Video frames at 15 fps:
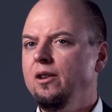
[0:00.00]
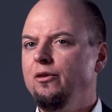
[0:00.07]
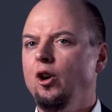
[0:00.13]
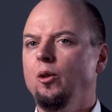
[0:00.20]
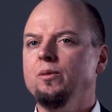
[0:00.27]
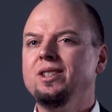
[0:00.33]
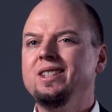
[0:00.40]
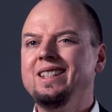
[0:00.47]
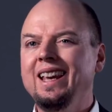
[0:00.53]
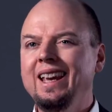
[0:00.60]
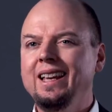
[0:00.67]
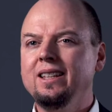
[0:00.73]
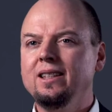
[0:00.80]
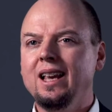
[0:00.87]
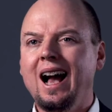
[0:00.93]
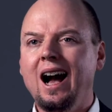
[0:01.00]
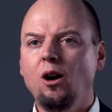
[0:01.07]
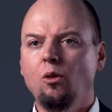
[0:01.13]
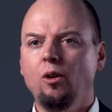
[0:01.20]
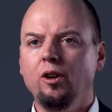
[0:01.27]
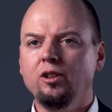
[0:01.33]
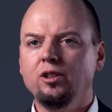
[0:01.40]
from 6
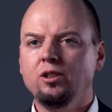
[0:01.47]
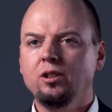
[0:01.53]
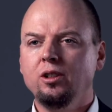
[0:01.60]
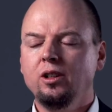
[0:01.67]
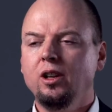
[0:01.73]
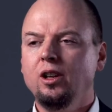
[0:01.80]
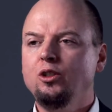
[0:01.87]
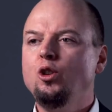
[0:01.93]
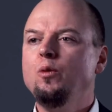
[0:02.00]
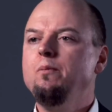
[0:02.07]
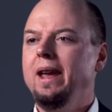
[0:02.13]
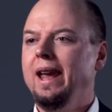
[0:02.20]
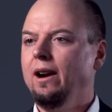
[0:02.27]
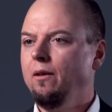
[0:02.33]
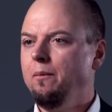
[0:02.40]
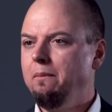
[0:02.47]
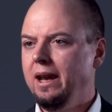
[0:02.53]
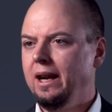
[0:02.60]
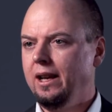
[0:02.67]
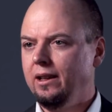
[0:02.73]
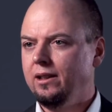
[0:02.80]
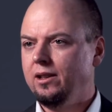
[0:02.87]
hours to mere
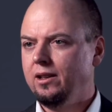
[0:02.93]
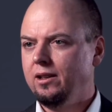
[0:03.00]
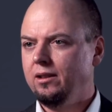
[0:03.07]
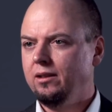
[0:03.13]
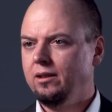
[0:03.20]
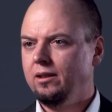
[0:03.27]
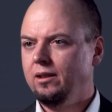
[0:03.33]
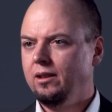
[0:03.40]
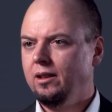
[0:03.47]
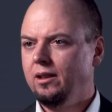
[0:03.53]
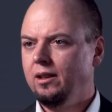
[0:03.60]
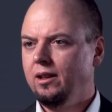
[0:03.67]
minutes.